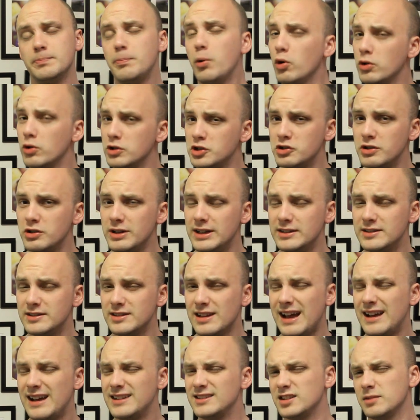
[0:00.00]

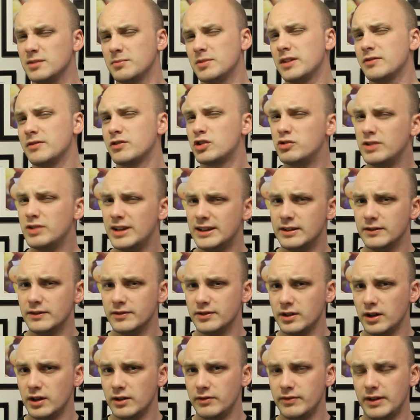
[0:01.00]
portraits and some kind of creative
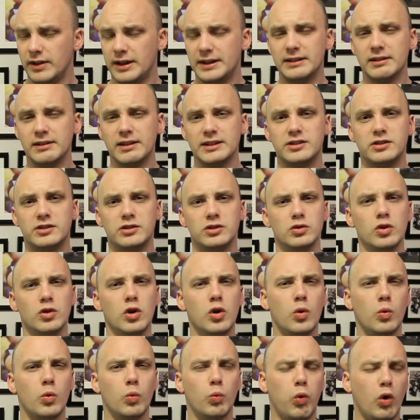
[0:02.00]
stuff, and he likes to do
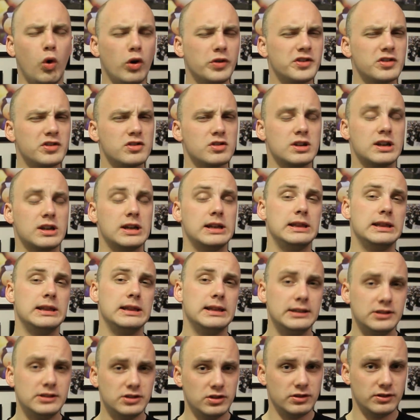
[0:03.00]
water
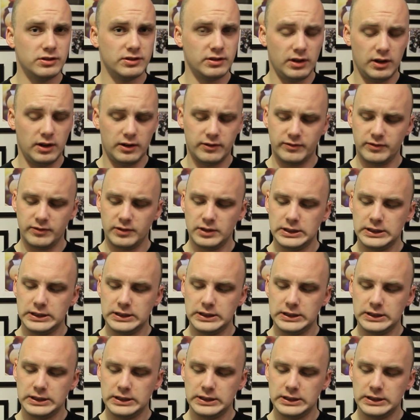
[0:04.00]
collision stuff.